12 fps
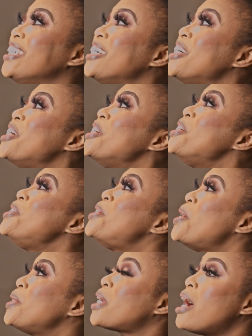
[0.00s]

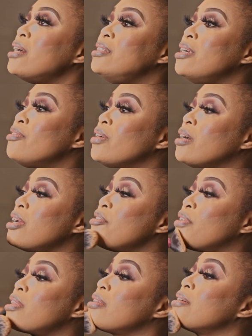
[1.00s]
yes. I never
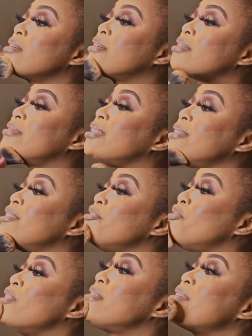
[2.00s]
ever think these
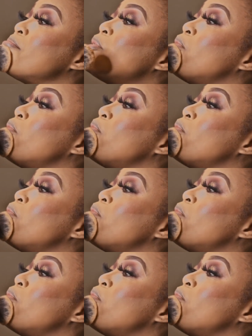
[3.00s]
events I'm